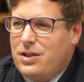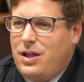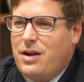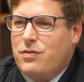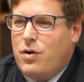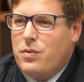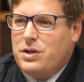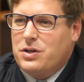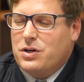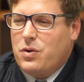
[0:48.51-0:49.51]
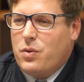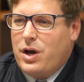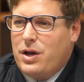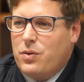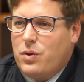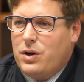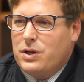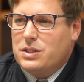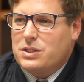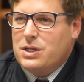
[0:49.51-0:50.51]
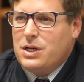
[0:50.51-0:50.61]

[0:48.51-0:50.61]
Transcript: lot of what we took away was